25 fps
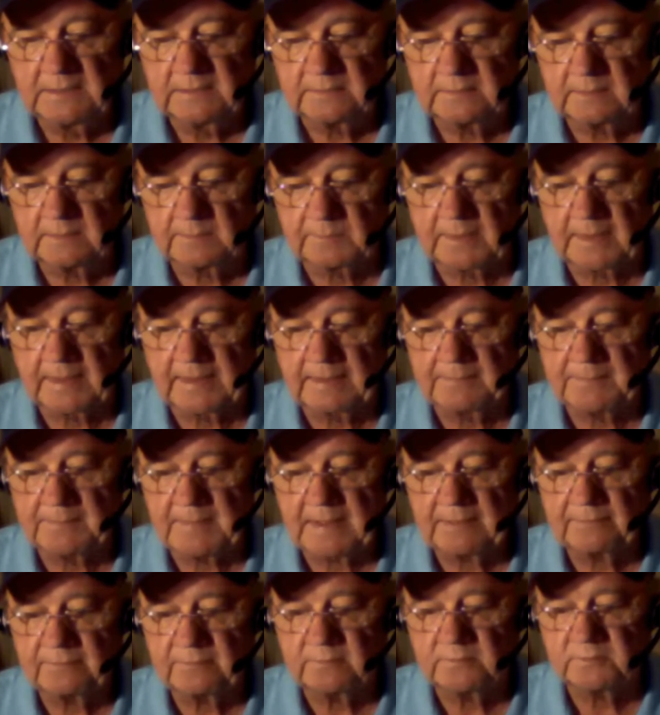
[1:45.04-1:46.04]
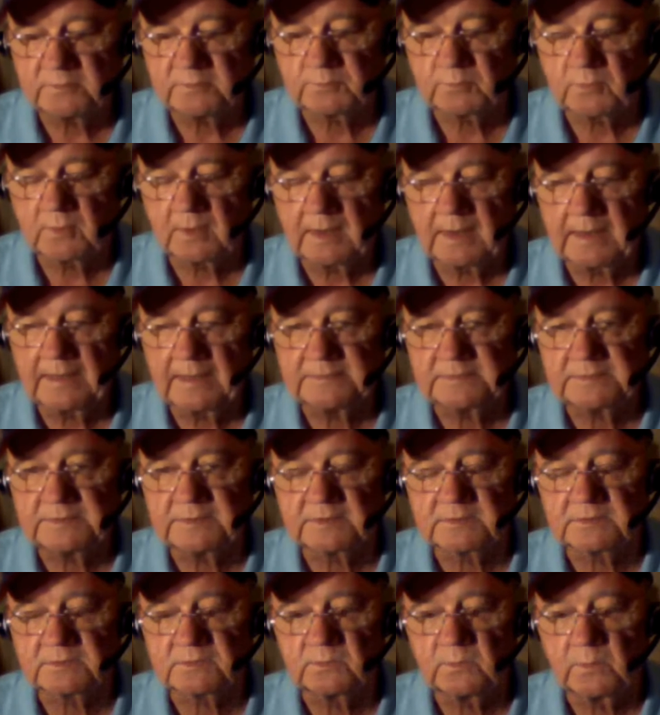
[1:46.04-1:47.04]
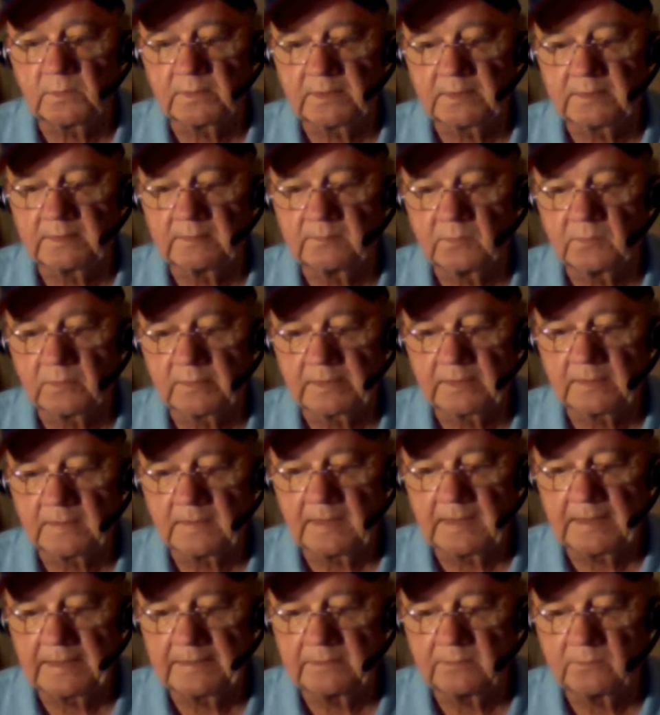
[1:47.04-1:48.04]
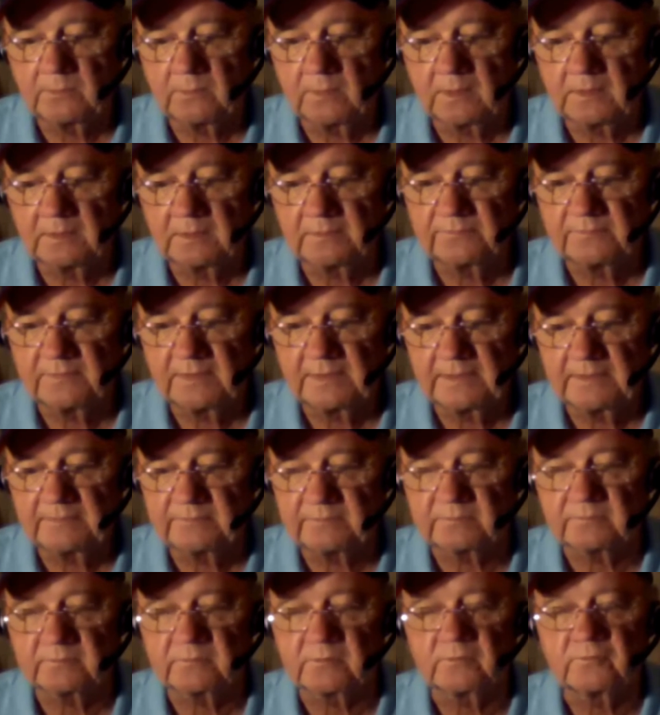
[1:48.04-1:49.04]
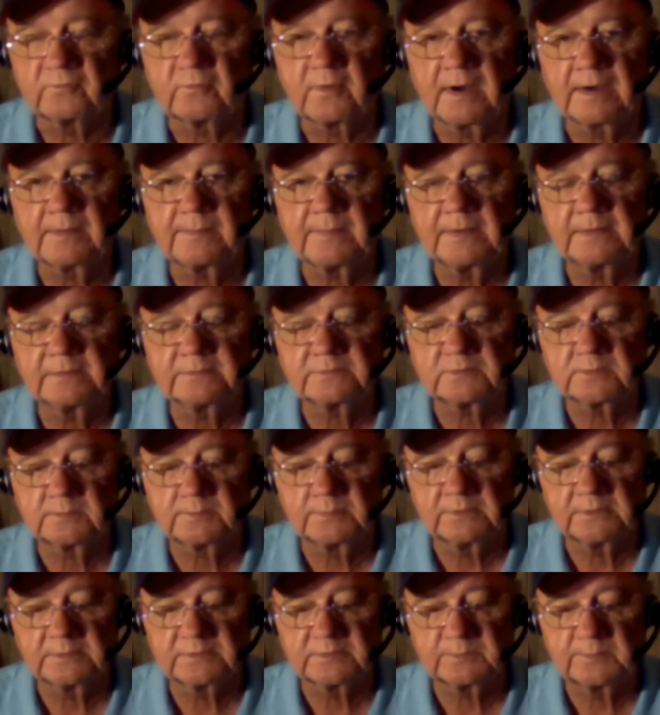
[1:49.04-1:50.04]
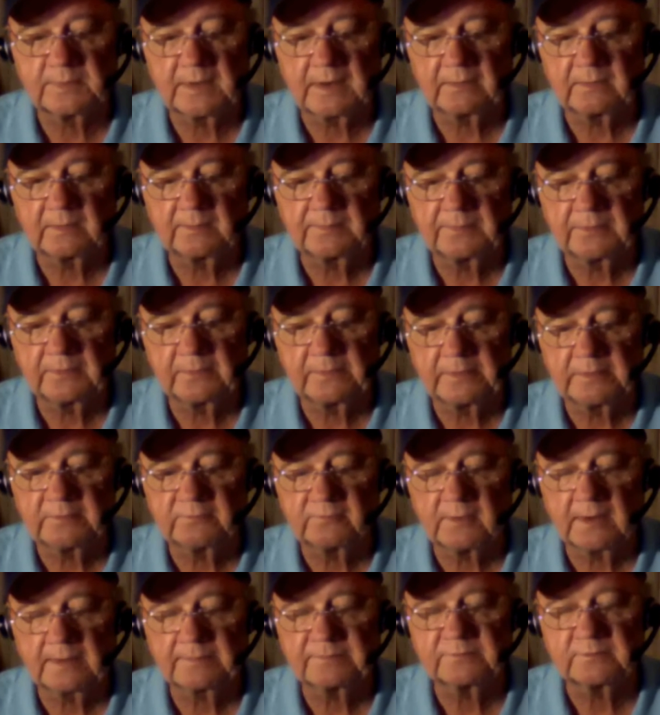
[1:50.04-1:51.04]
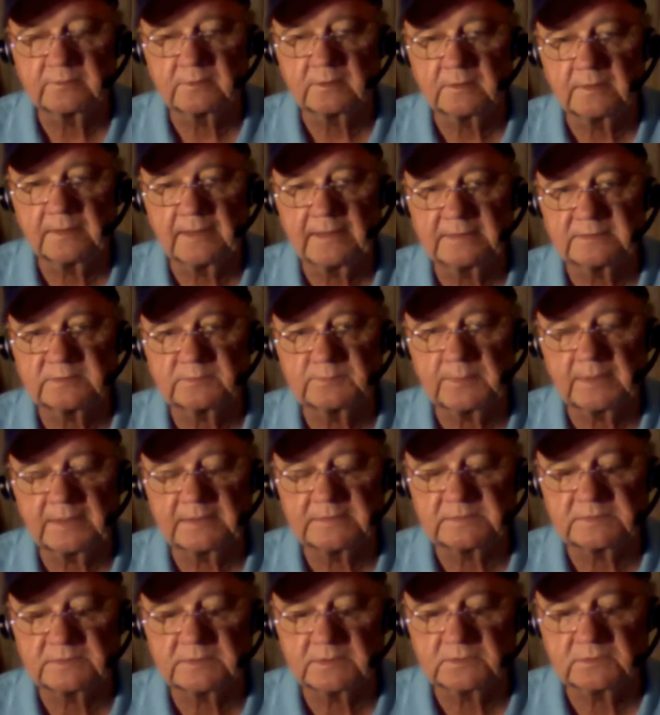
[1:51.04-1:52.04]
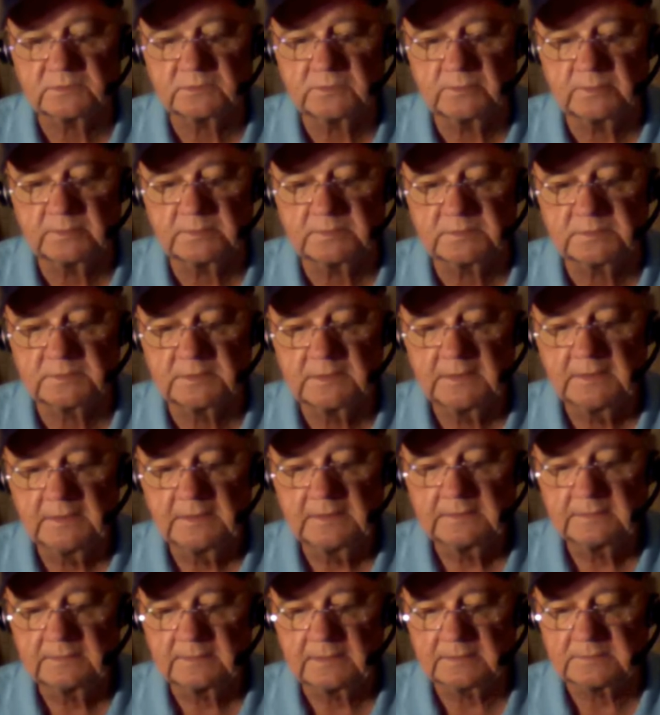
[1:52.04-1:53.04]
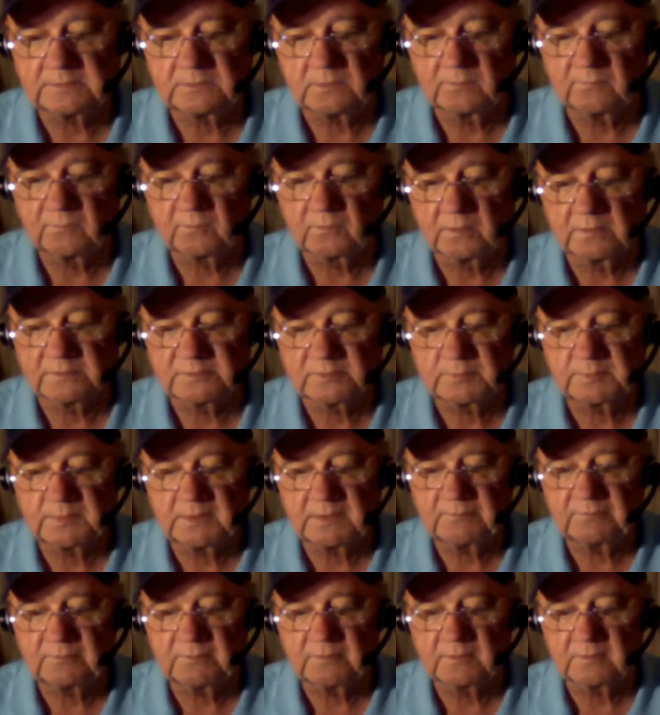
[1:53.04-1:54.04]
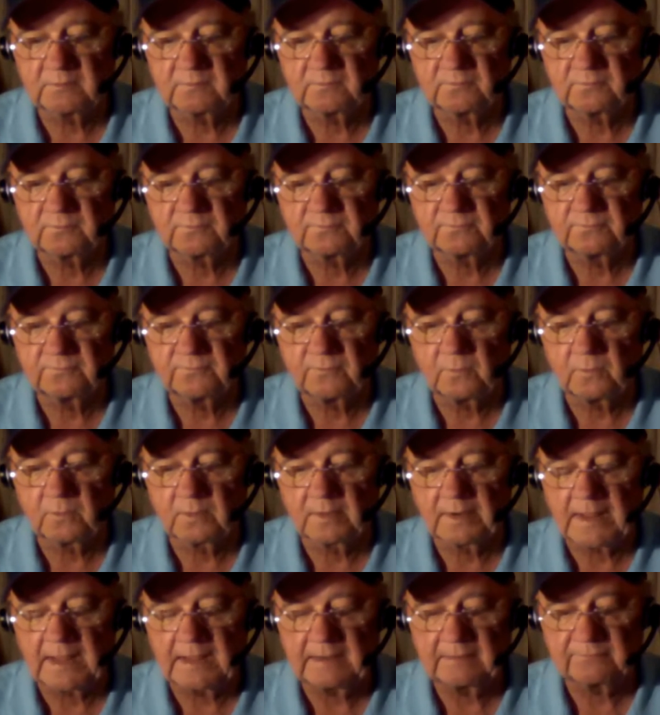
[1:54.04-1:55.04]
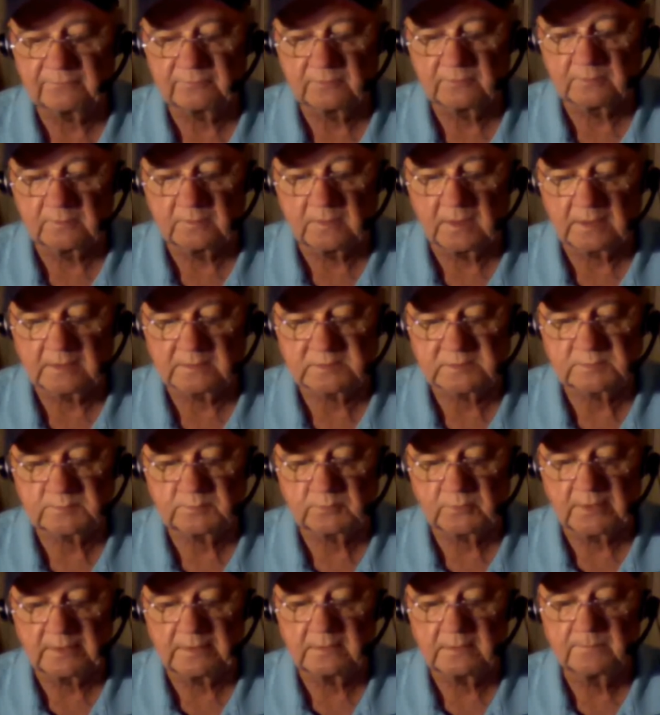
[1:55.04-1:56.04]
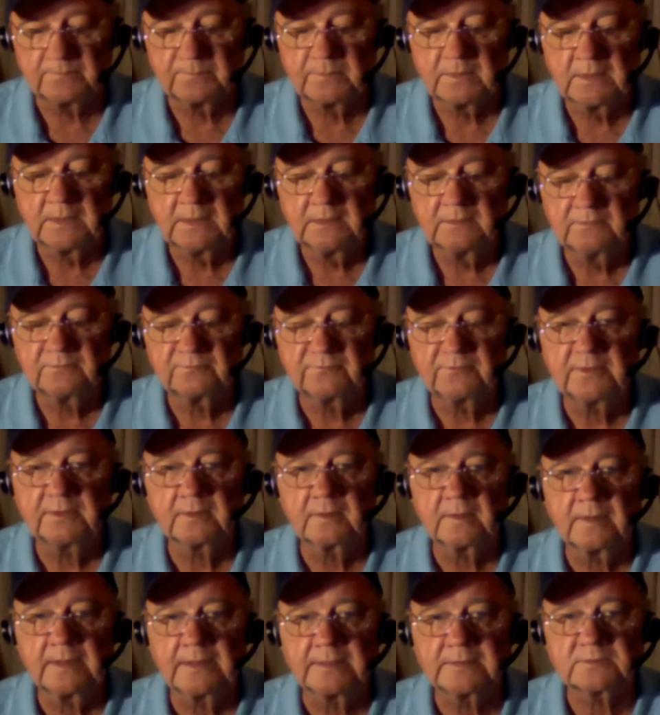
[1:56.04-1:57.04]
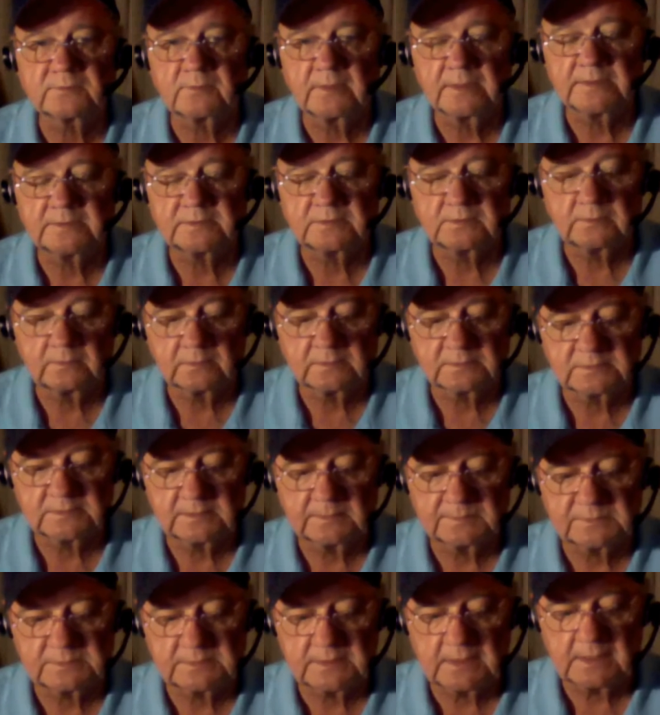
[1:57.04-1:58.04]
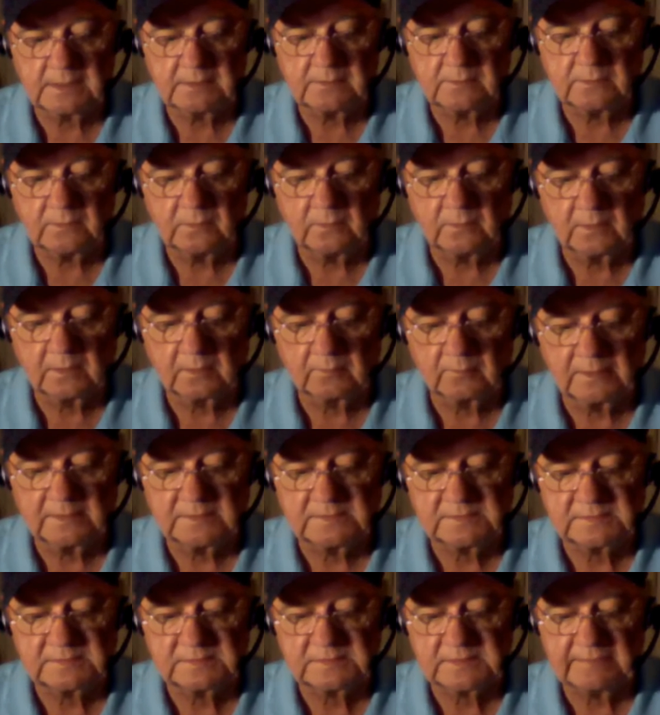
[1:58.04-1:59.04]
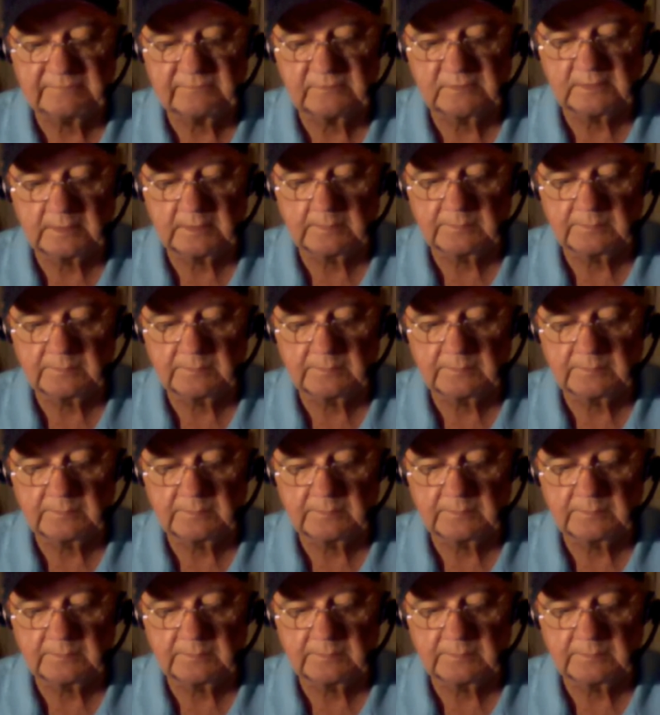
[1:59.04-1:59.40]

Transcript: Number nine, Matthews Pride, six to one in the morning line, qualifies as a Trackmaster Plus Power Pony, drops in class by six units. Nice overall speed for this four and a half furlong sprint. Finger Lakes Race Course, upstate New York, race seven.